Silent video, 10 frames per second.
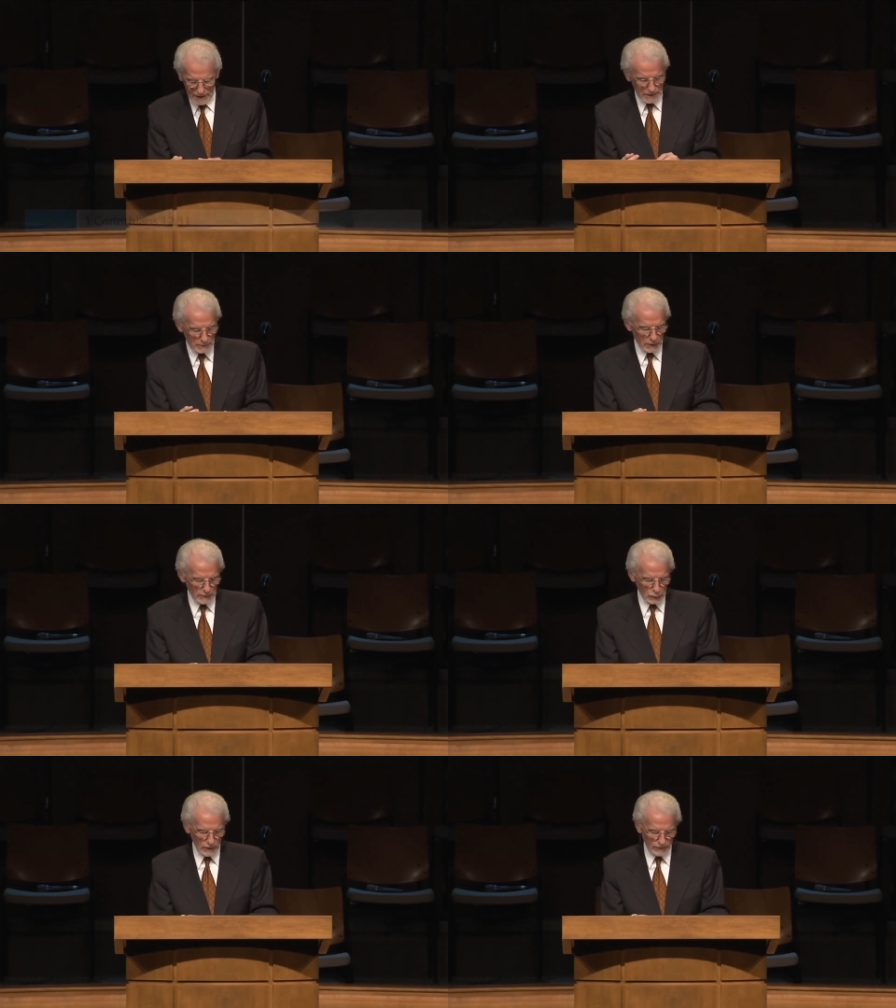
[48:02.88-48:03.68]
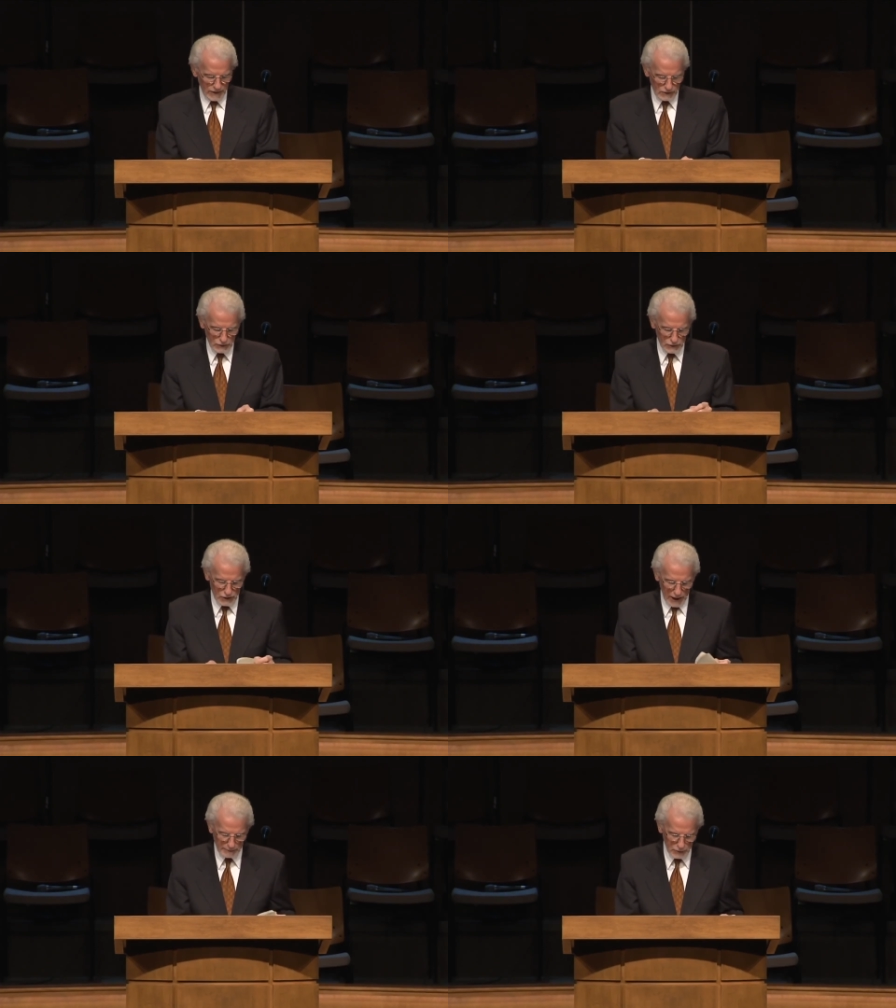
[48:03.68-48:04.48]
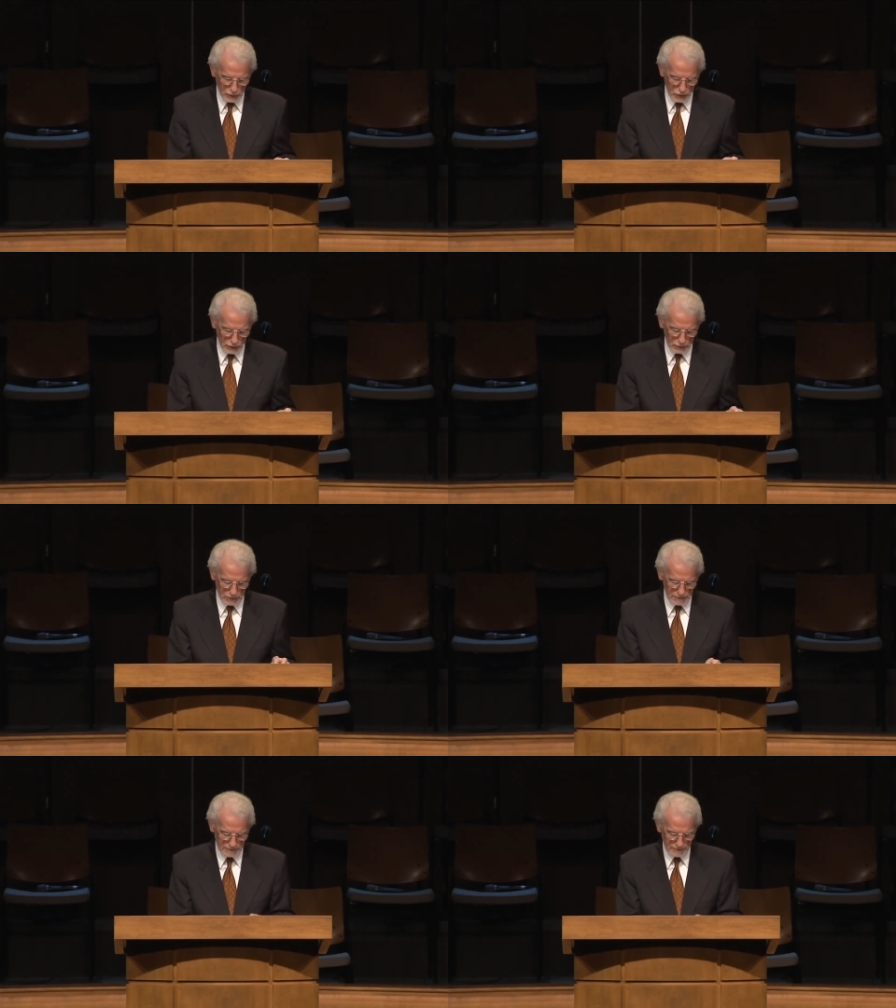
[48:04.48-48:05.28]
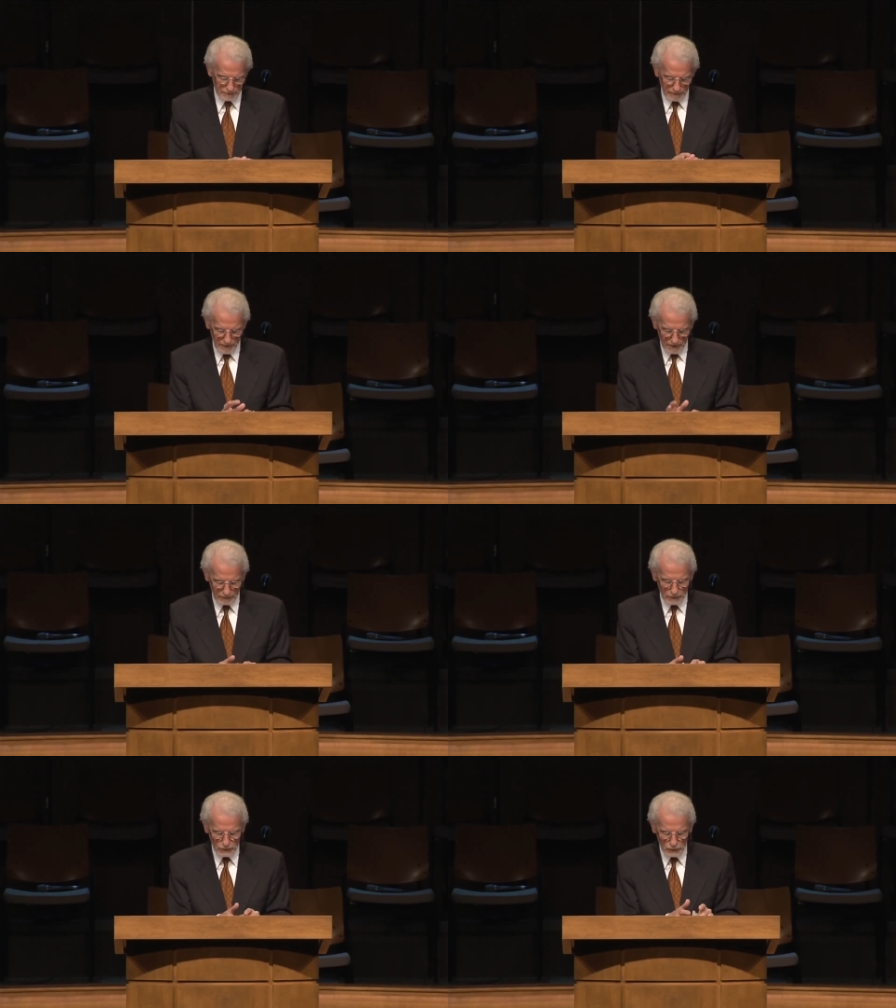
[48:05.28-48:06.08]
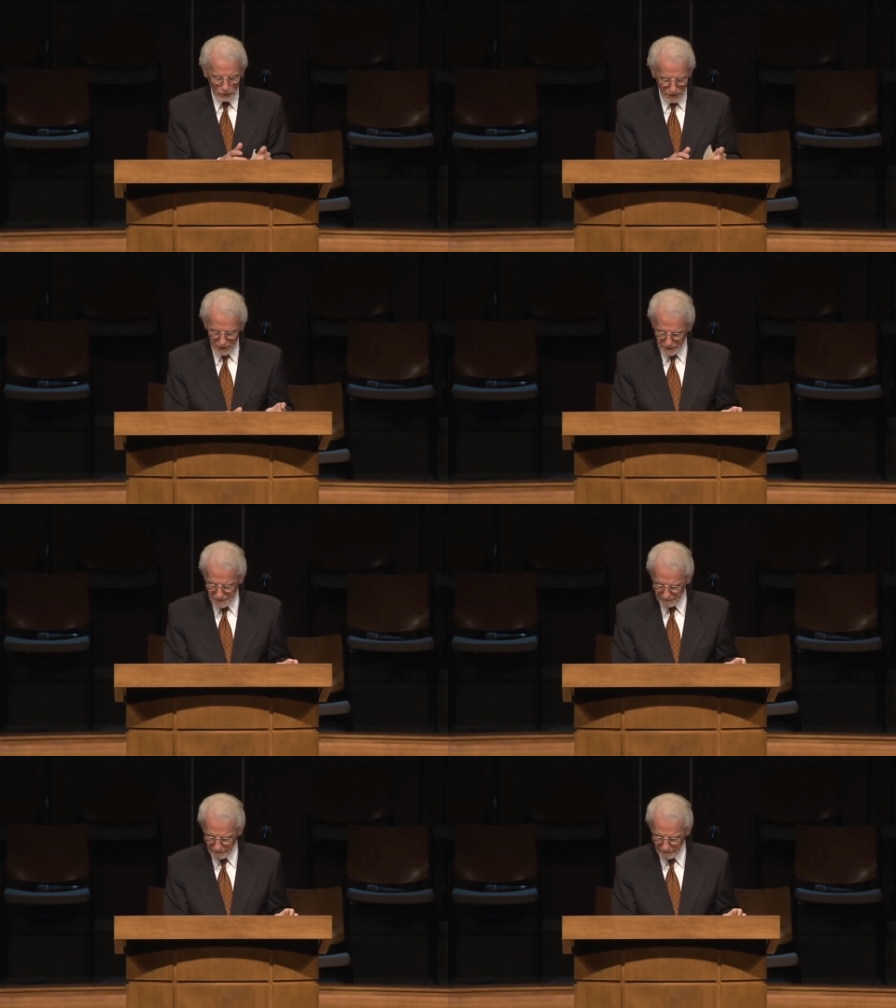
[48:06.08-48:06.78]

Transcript: Uh, come over to Ephesians chapter 2, verse 20.